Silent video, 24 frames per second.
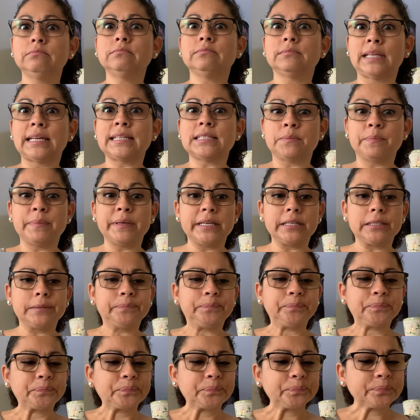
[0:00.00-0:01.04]
That's big.
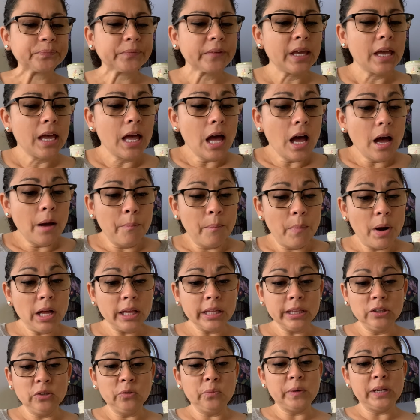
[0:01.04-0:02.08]
Molly
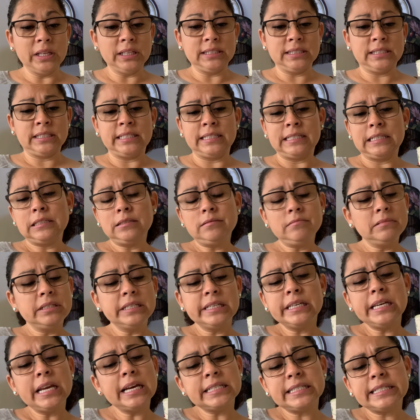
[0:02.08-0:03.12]
Lou Mellon said,
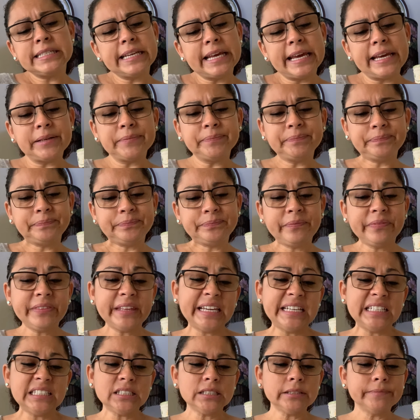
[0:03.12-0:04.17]
not today,
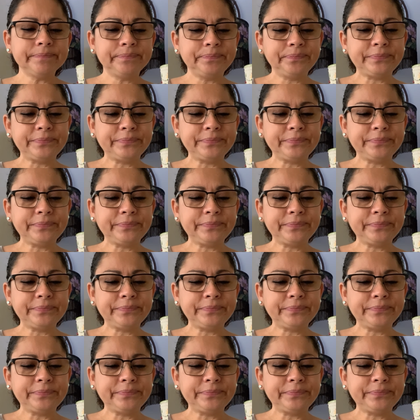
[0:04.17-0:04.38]
thanks.